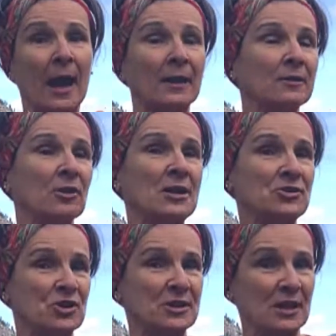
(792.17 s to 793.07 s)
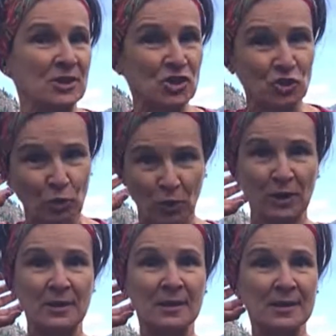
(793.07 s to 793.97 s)
and the rest just gets
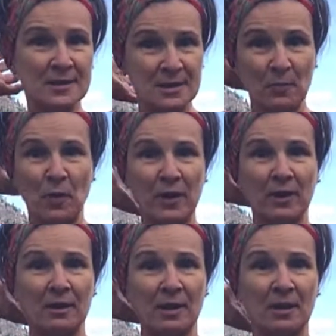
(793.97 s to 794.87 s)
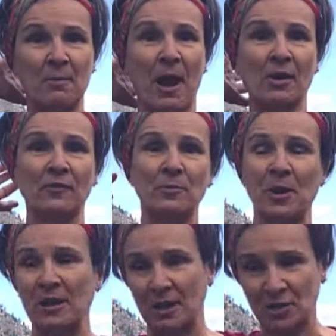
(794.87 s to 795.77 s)
stored somewhere here at the back of the brain.